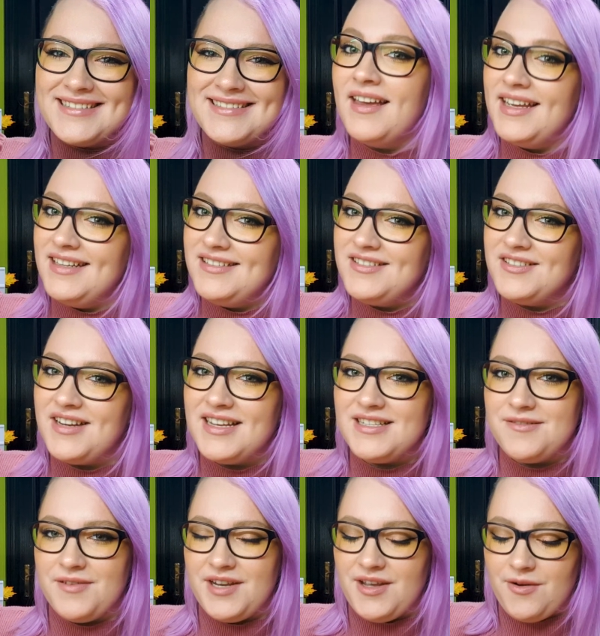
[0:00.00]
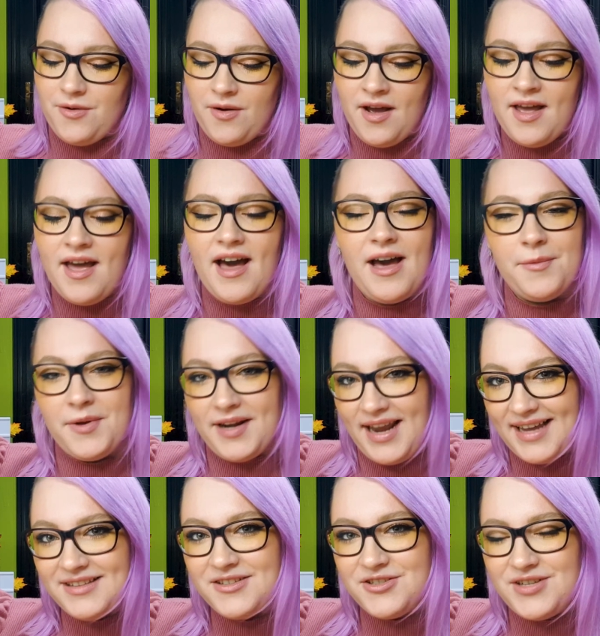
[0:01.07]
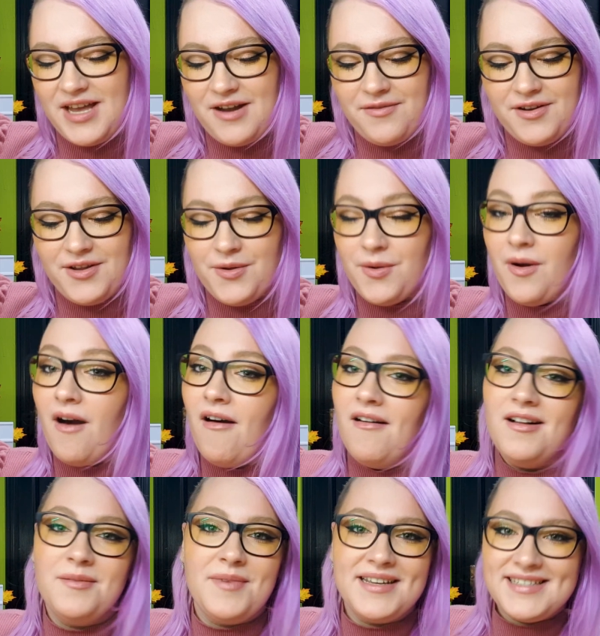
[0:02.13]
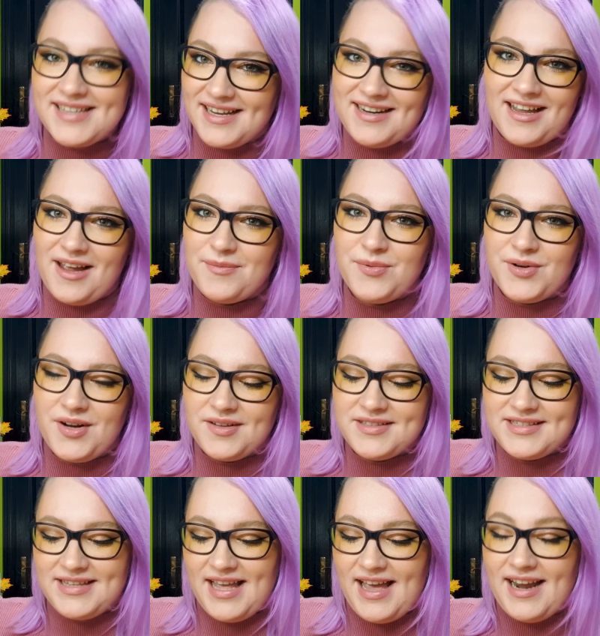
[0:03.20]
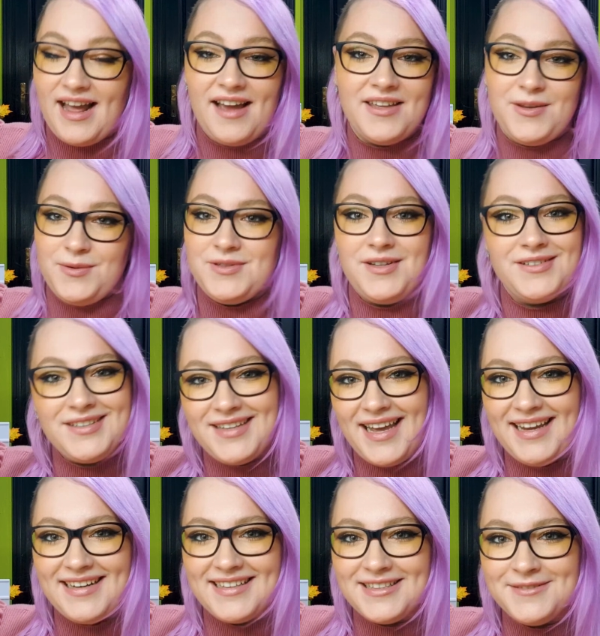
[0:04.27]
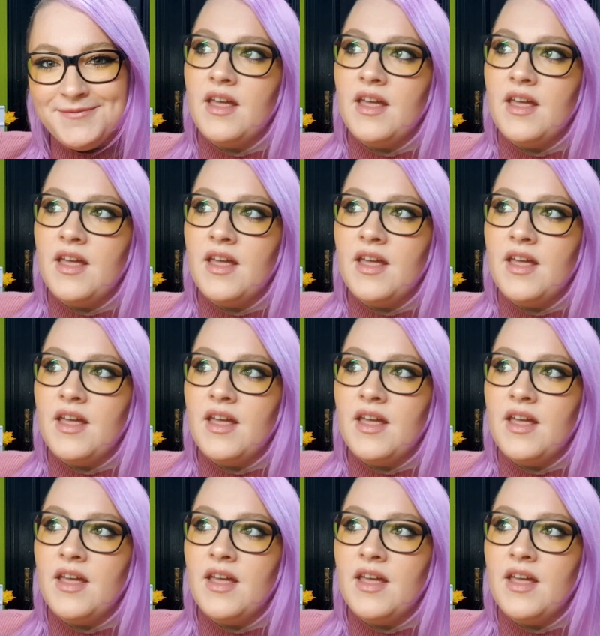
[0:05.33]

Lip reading: In today's video, I would like to share with you all my skincare products that I use on the daily.